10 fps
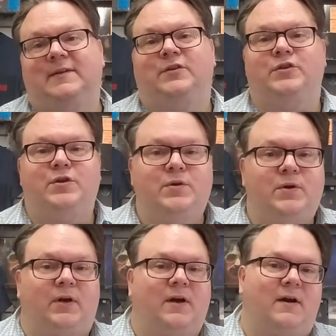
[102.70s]

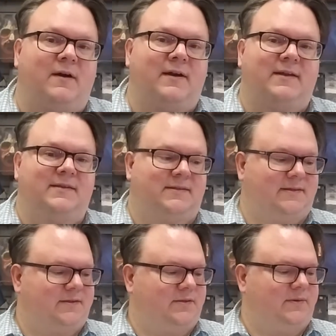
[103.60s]
newer artists
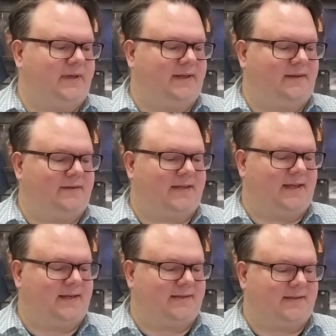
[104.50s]
doing their
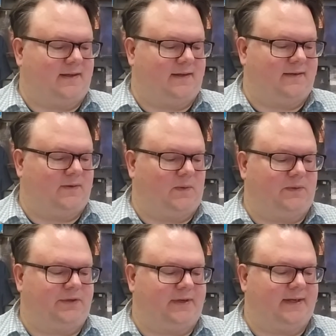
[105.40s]
takes on
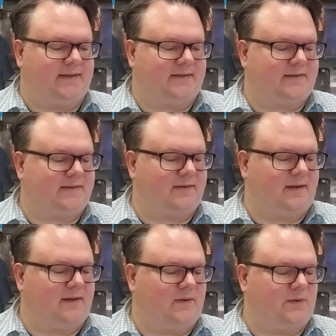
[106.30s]
older hits,
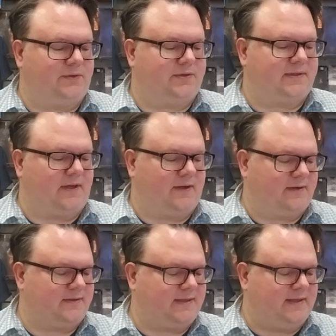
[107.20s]
uh, older
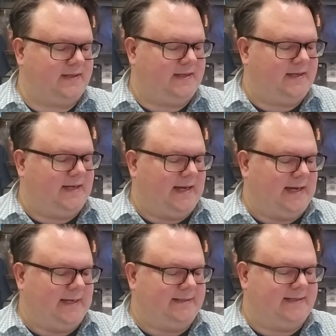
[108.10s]
songs,
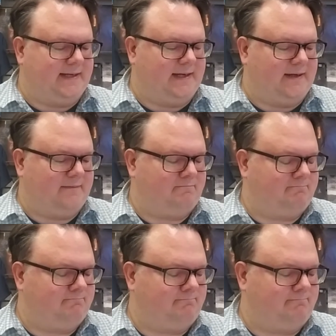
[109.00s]
and um,
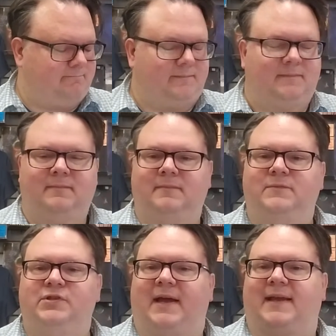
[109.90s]

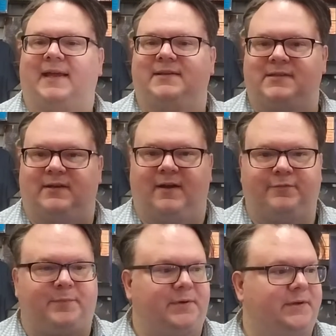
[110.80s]
Jack Antonoff
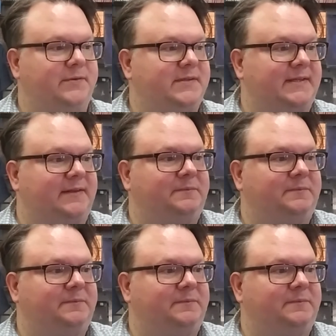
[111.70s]
produced it.